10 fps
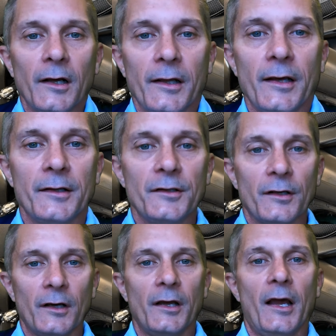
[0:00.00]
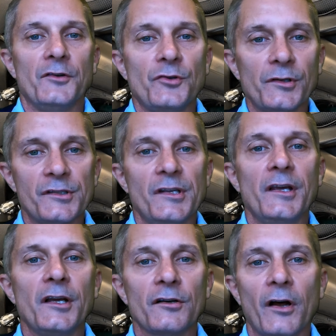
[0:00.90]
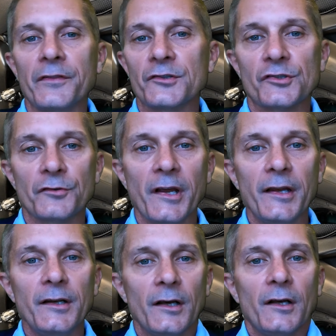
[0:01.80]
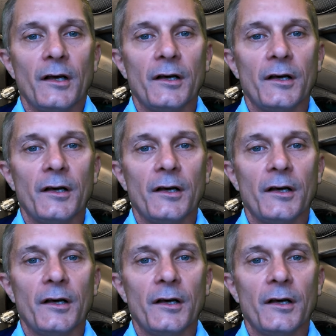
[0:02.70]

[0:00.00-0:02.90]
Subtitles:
And as you can see here on the screen,